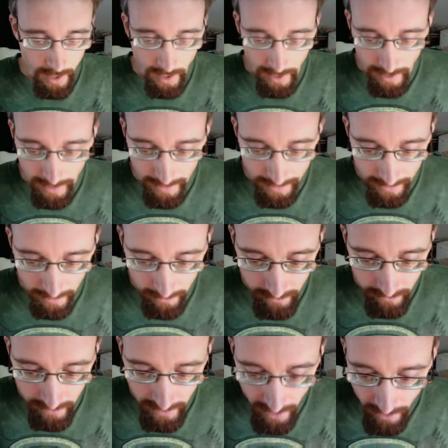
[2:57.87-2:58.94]
And
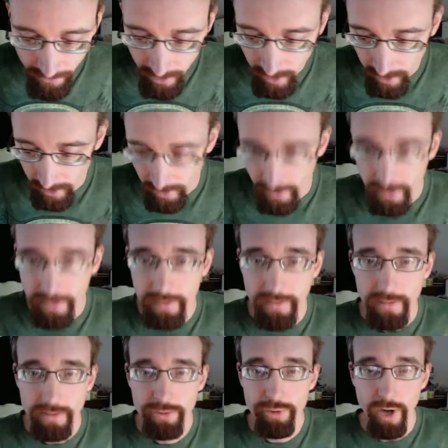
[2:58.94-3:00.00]
the other
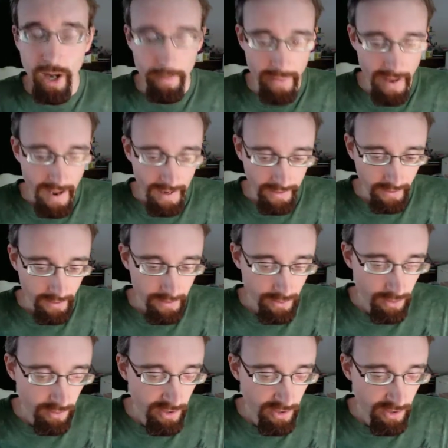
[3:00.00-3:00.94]
drawback to the